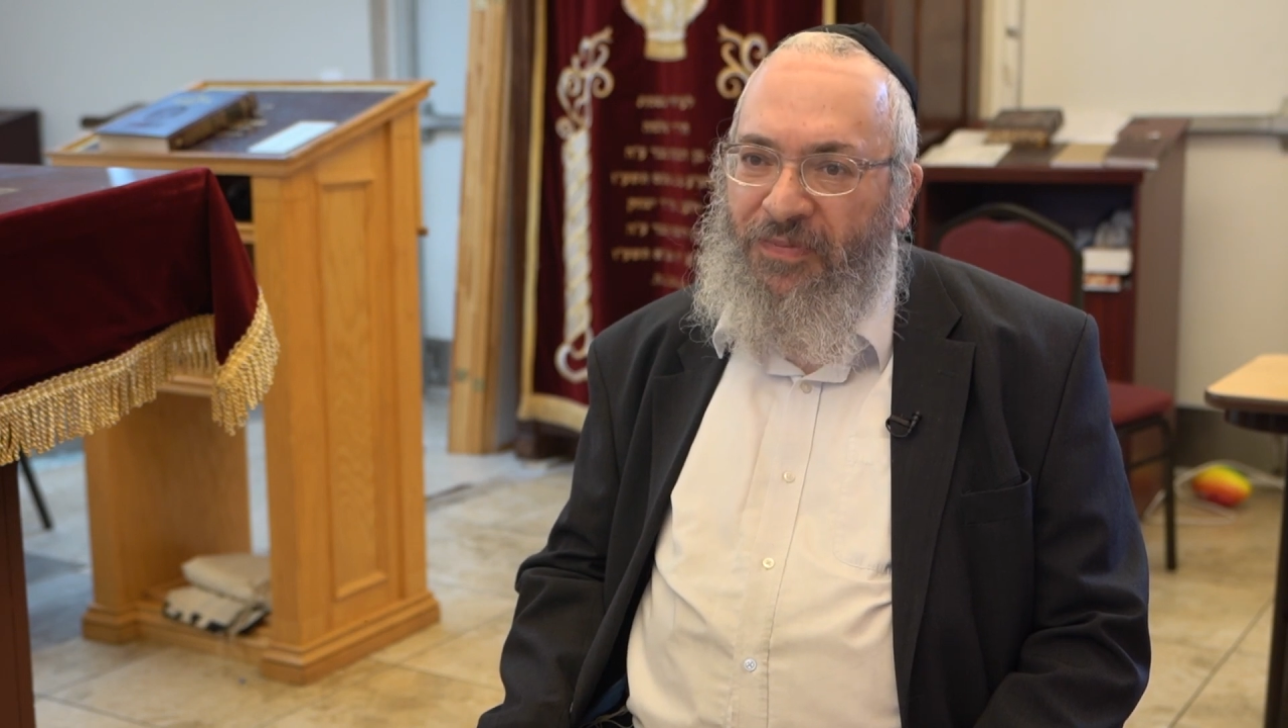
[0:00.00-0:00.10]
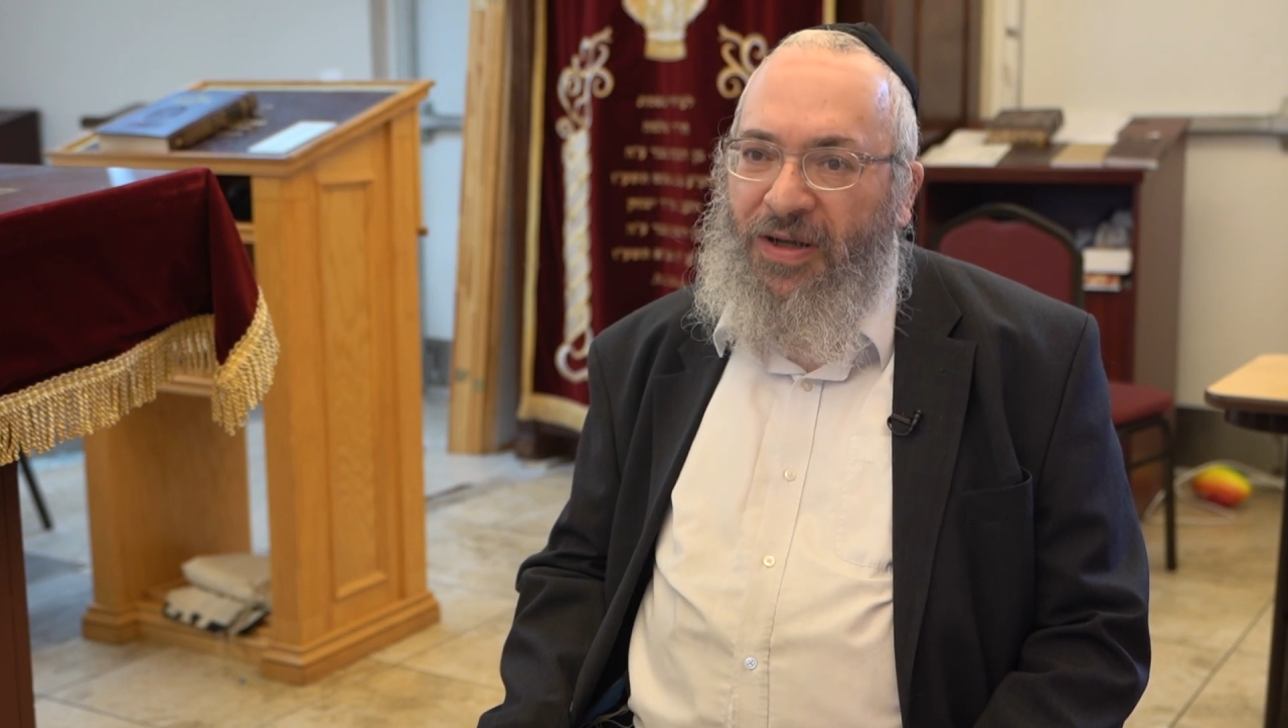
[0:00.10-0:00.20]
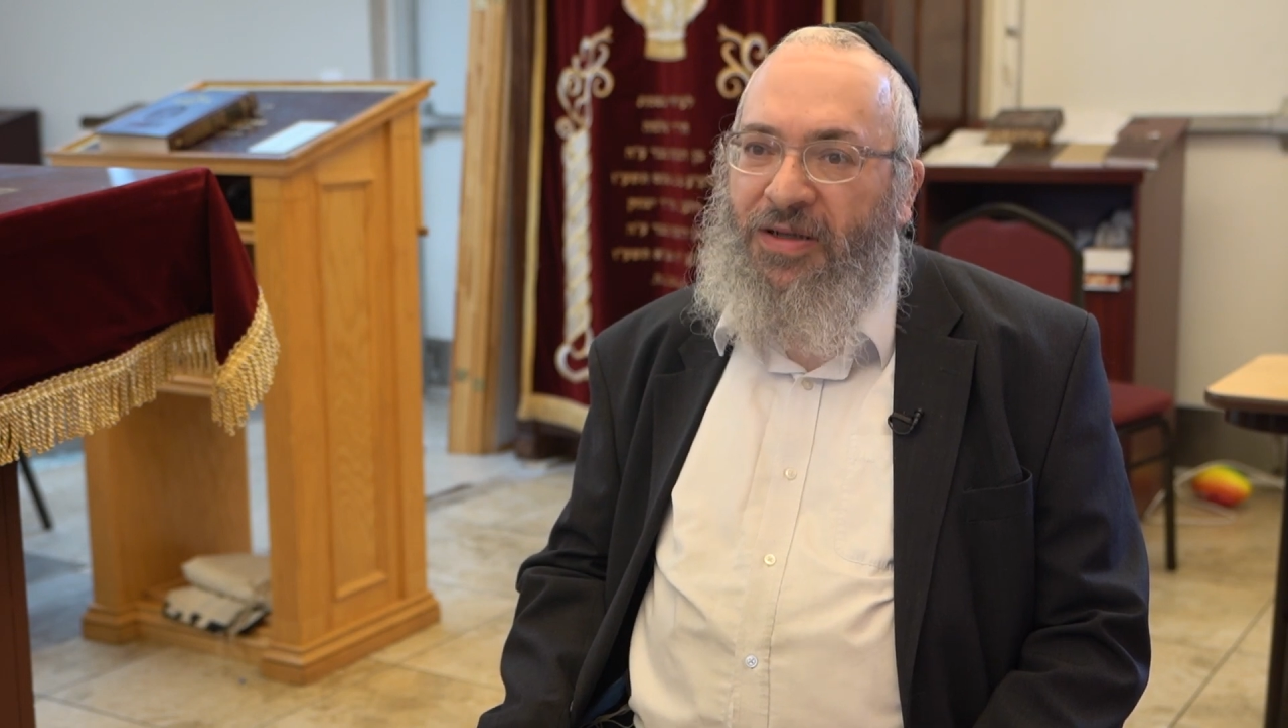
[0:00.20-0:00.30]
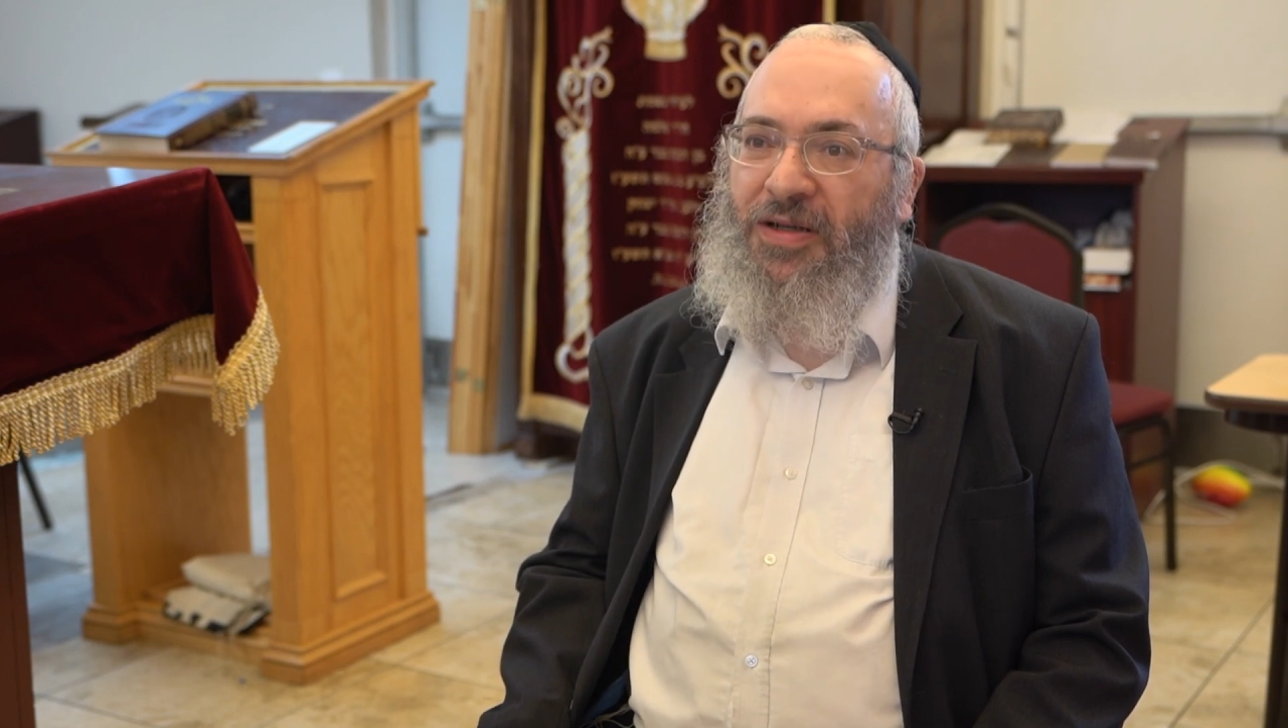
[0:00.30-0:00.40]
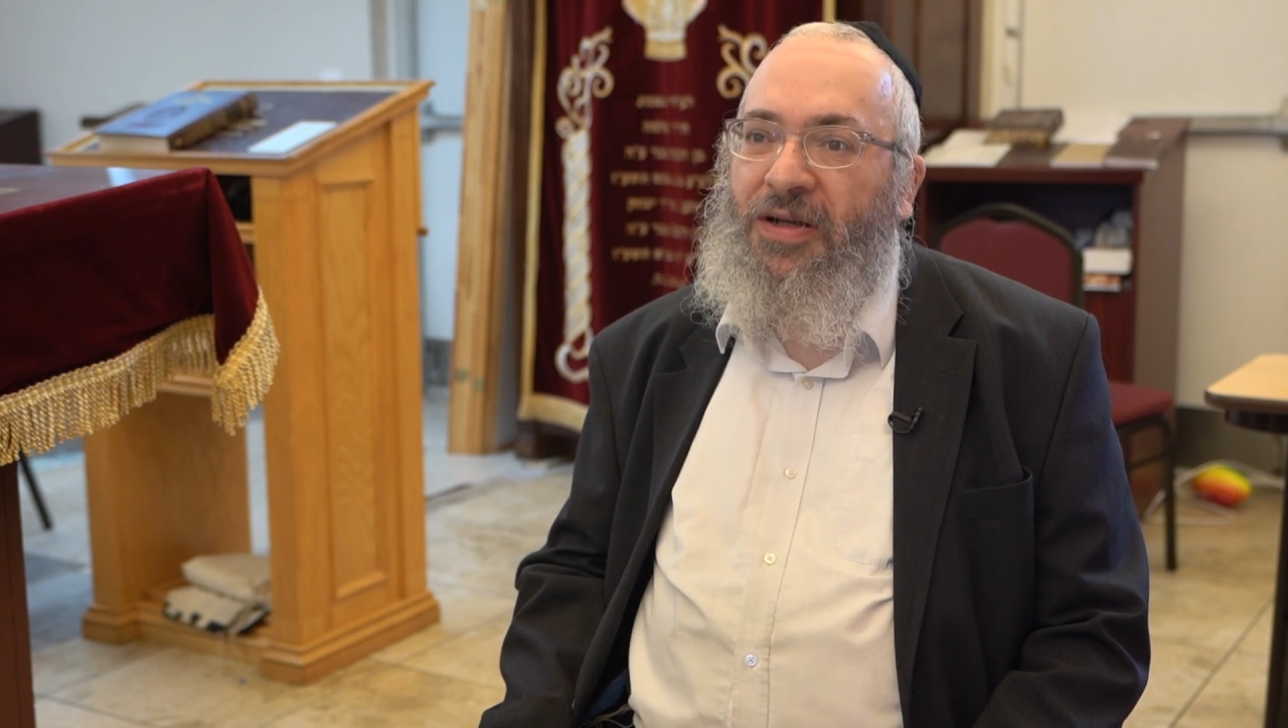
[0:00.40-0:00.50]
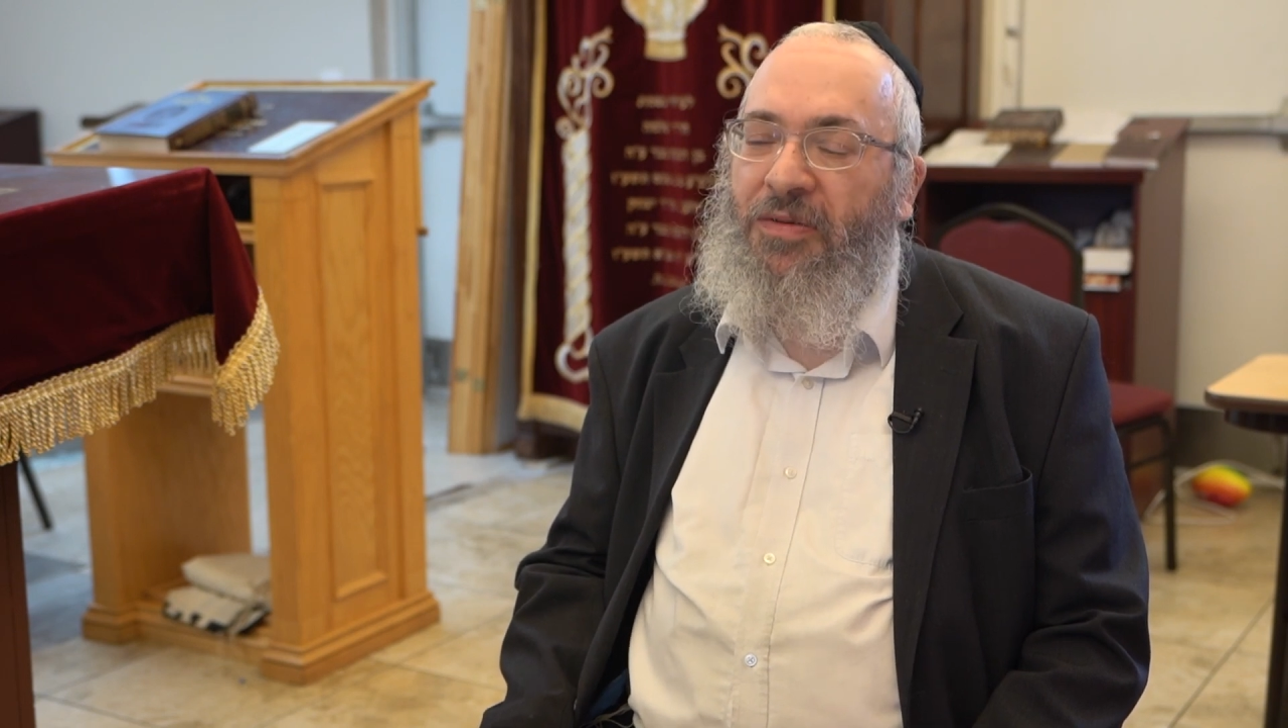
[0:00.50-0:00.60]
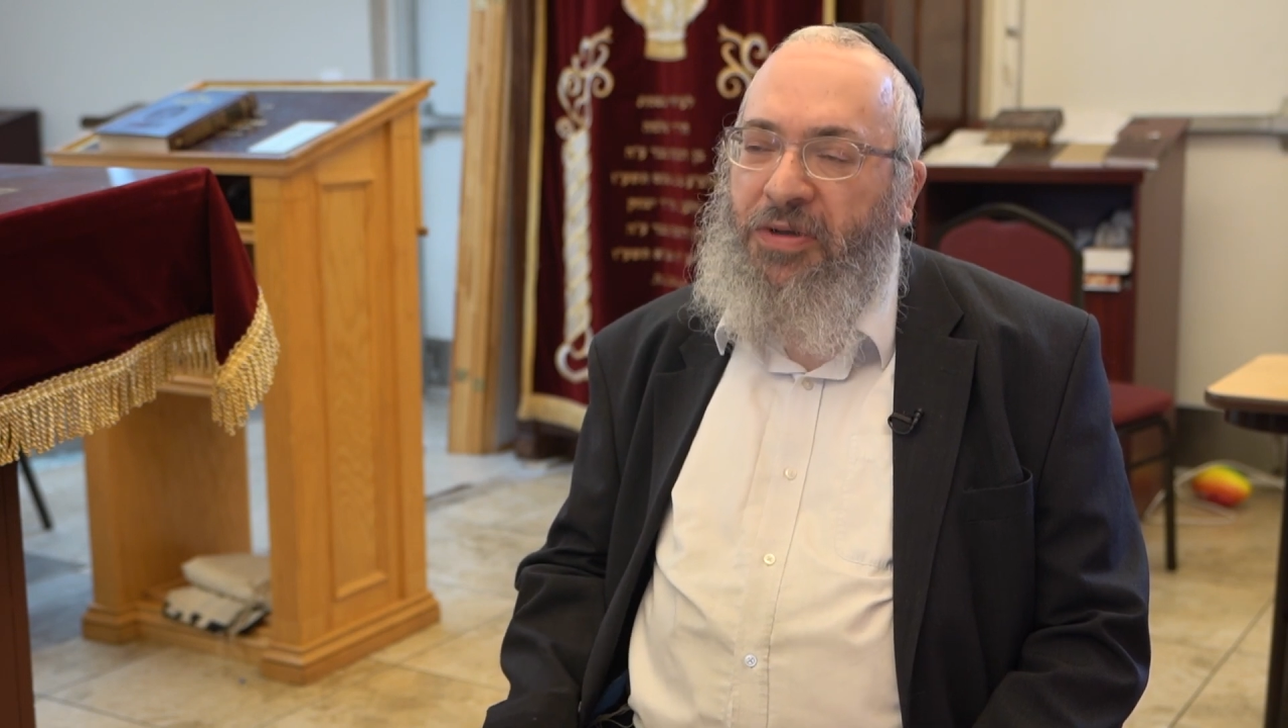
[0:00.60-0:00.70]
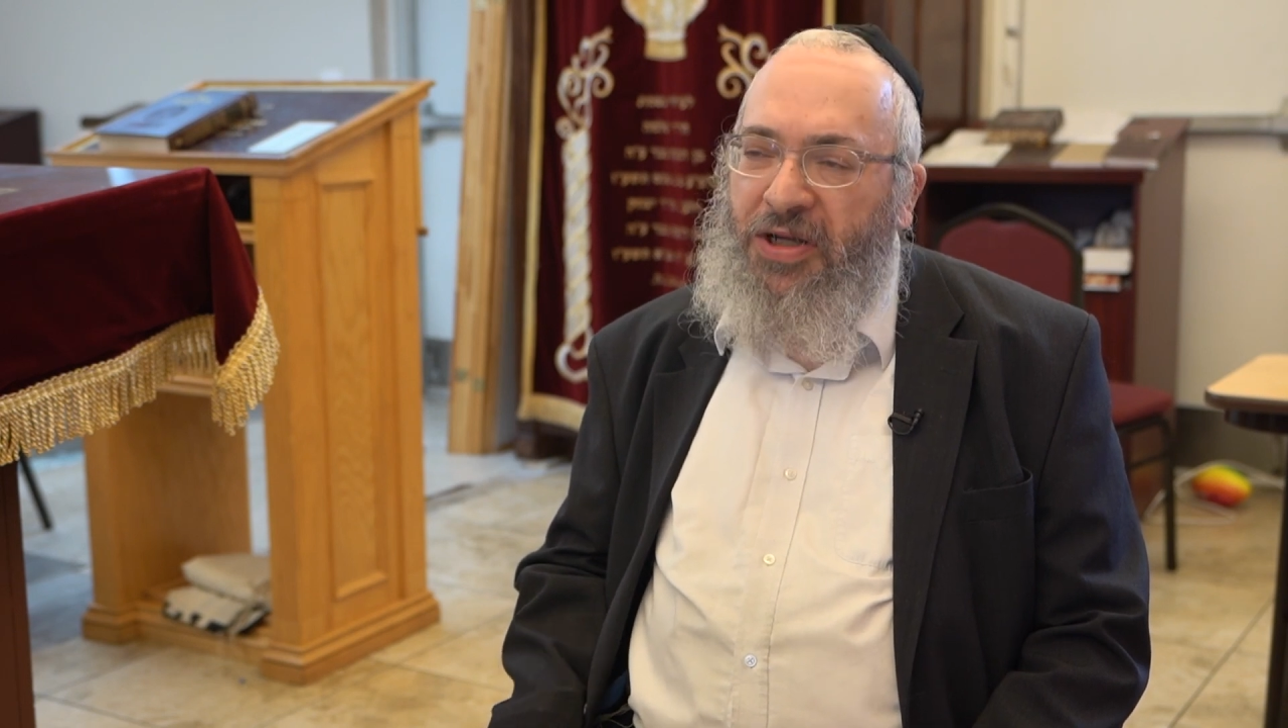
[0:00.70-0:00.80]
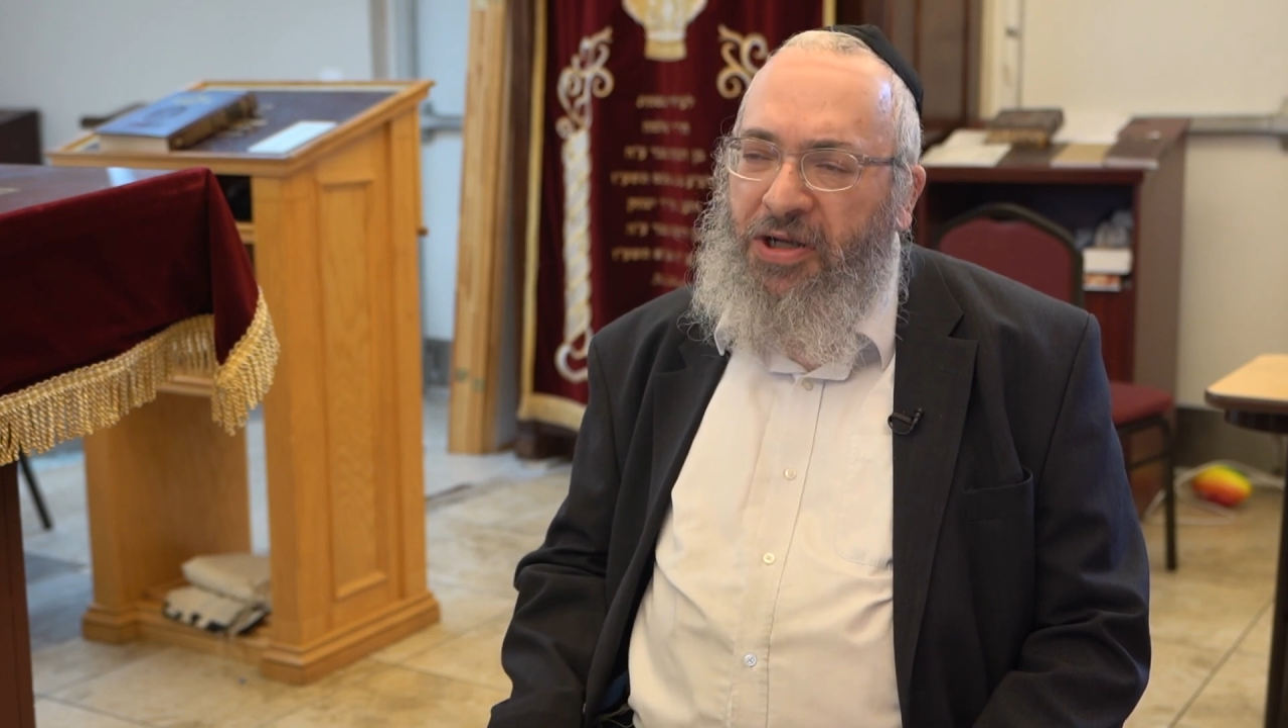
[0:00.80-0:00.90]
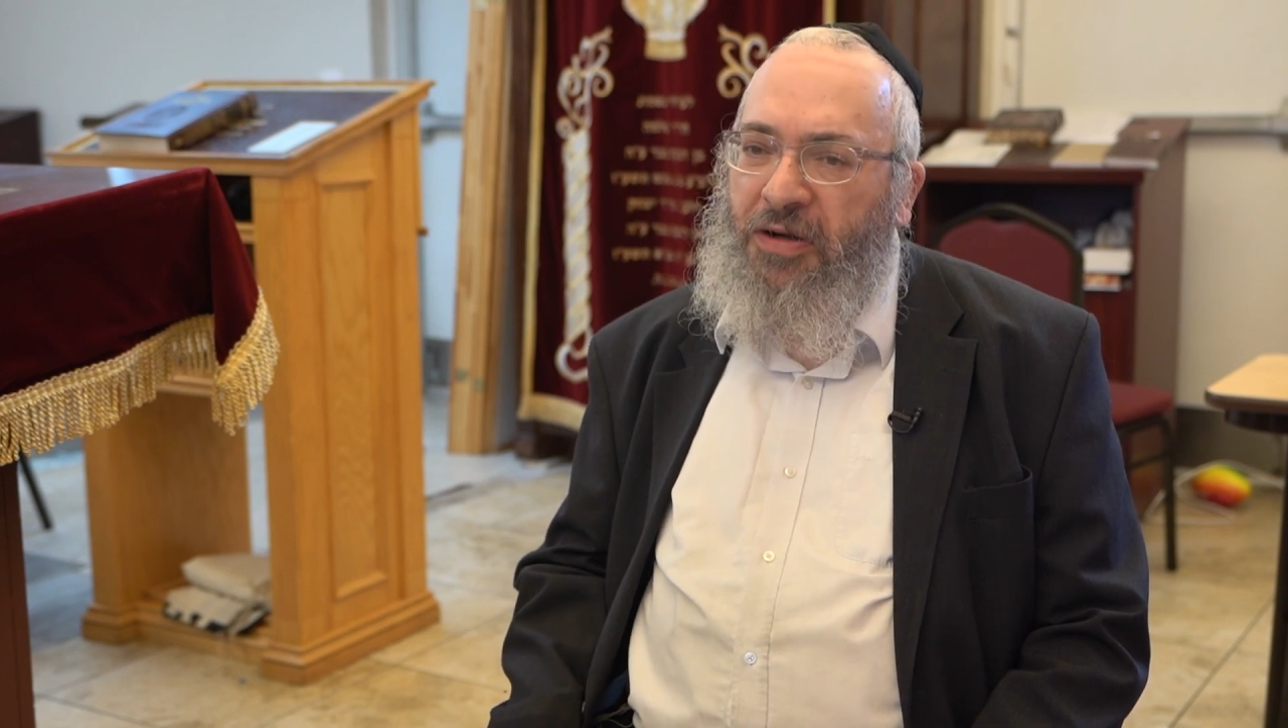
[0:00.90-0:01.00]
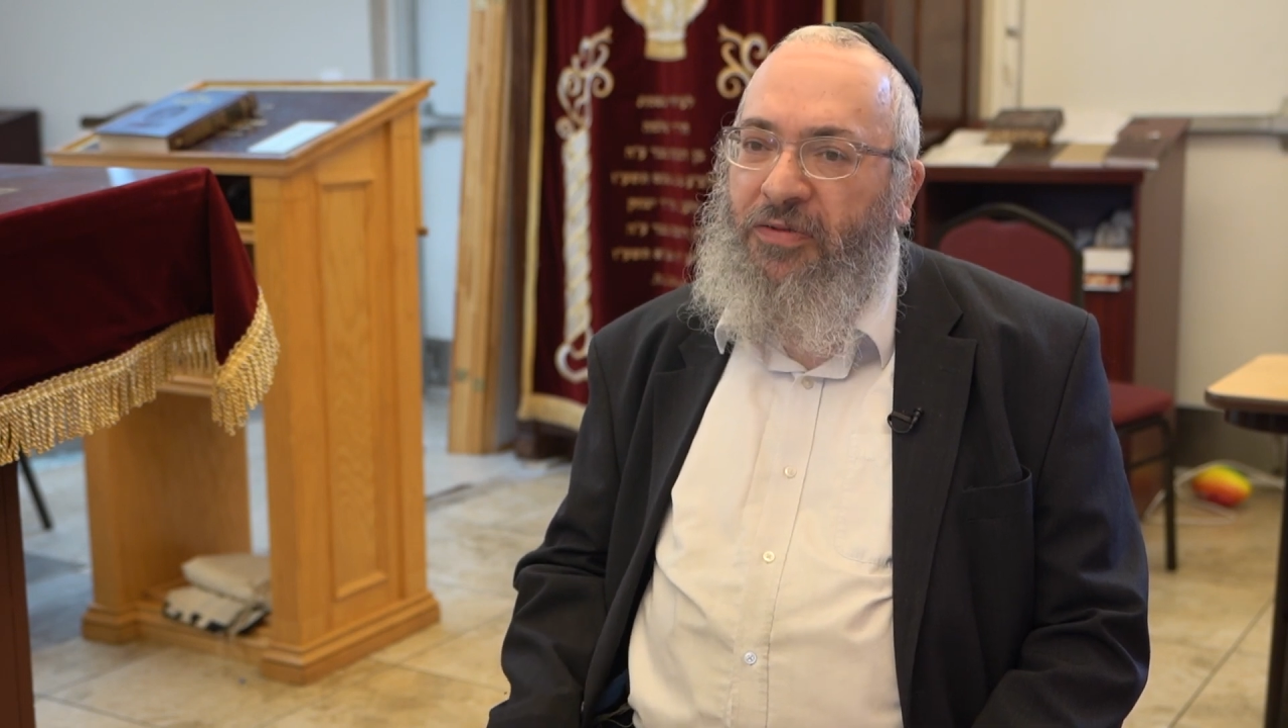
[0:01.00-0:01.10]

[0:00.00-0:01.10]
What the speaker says: And at the beginning